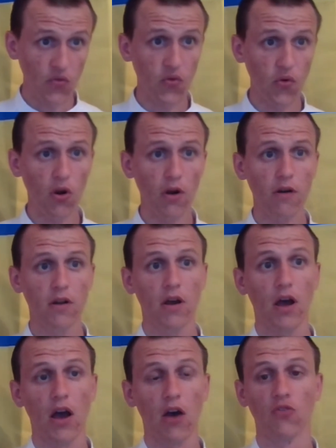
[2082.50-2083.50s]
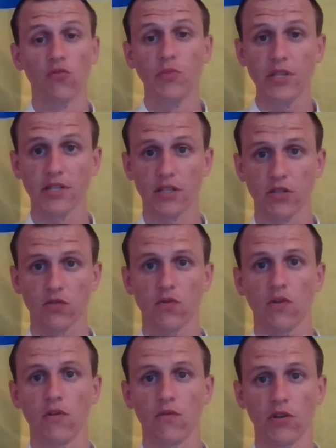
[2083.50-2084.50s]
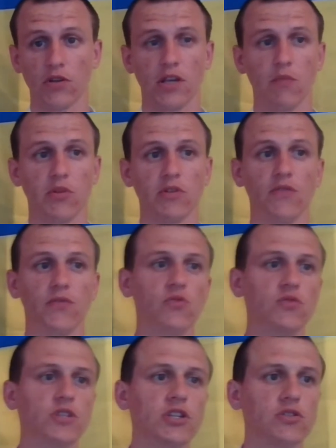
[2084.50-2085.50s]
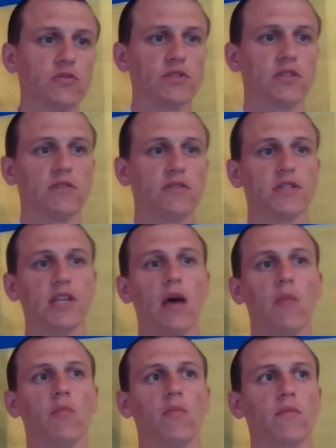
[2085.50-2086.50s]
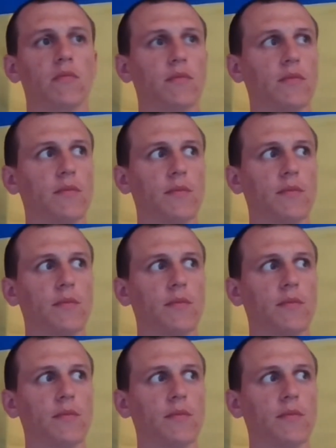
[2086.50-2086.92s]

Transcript: for our business. For example, if you need to some